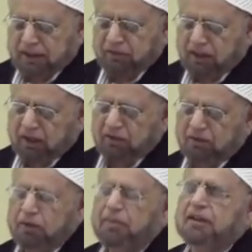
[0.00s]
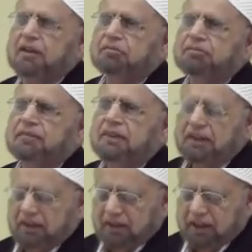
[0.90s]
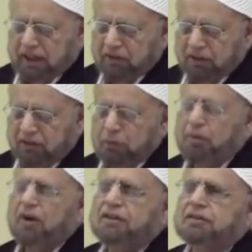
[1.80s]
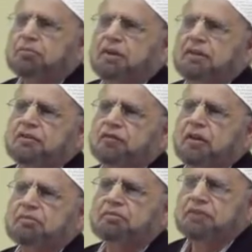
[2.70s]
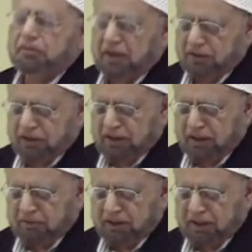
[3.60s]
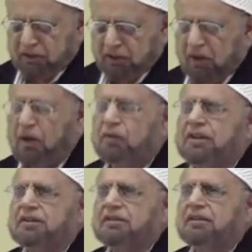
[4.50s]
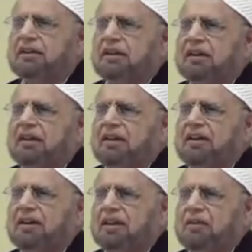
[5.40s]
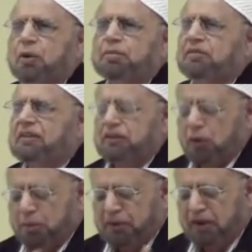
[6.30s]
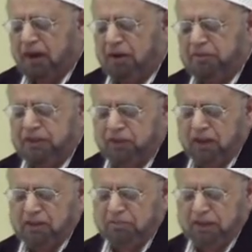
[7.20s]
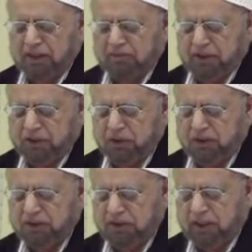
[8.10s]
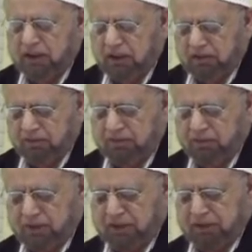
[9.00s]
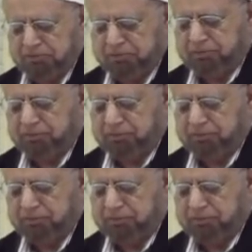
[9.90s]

And whenever we met him, we brought some brothers from Jamaat Islami, and he was always with open arms. He welcomed them and showed his great love for them.